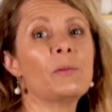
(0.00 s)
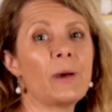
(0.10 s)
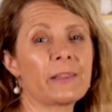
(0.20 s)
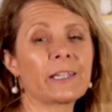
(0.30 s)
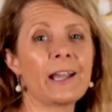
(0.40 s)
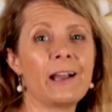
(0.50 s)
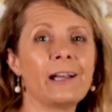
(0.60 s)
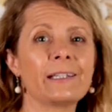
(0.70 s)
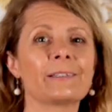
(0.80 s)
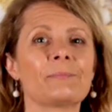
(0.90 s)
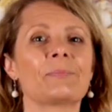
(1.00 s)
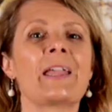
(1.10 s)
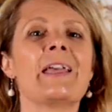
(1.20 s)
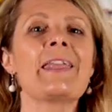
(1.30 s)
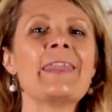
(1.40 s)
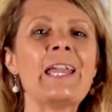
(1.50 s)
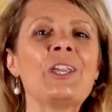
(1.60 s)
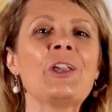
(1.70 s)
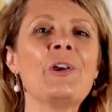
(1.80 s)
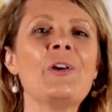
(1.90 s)
the Mother card.
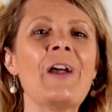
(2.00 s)
Thank you,